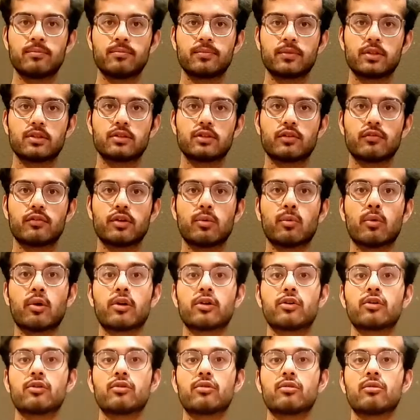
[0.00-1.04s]
So if you want
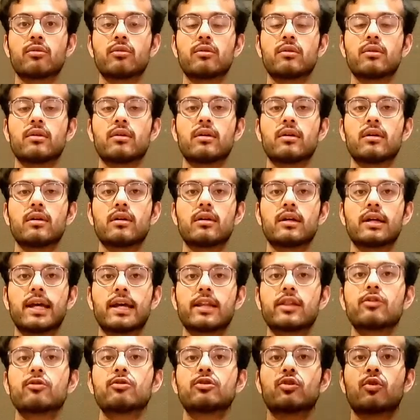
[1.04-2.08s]
to get
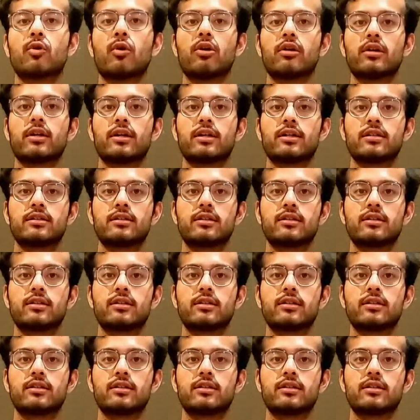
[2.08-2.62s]
those qualities